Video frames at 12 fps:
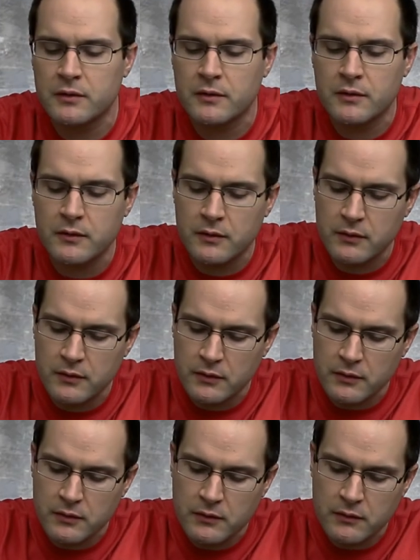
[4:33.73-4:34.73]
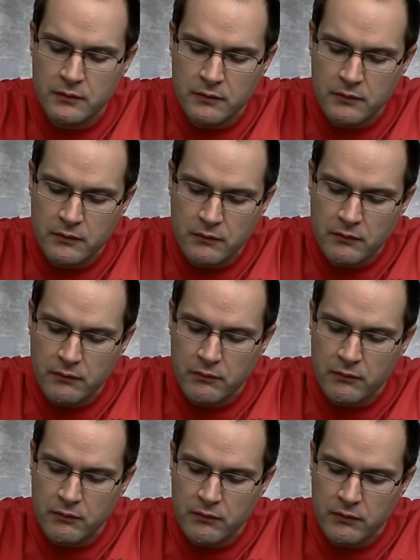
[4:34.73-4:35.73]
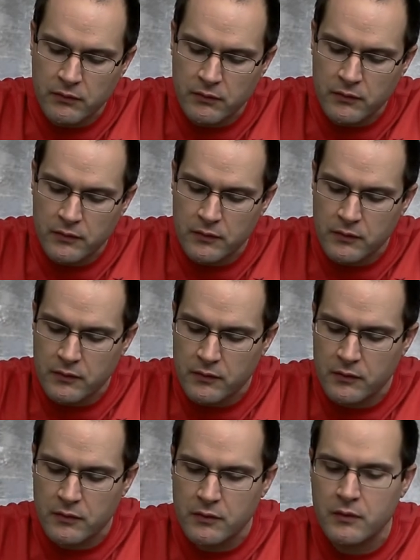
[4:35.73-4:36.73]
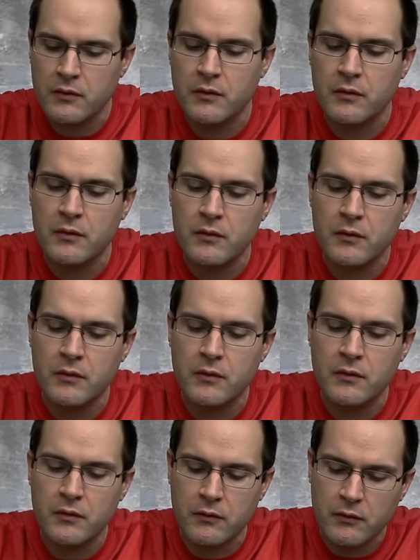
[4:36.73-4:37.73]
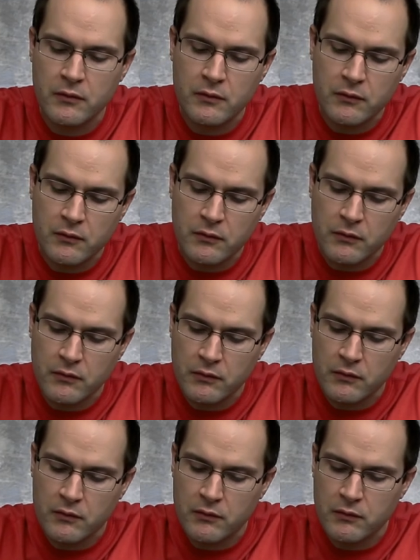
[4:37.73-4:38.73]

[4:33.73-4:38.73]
(no one is talking)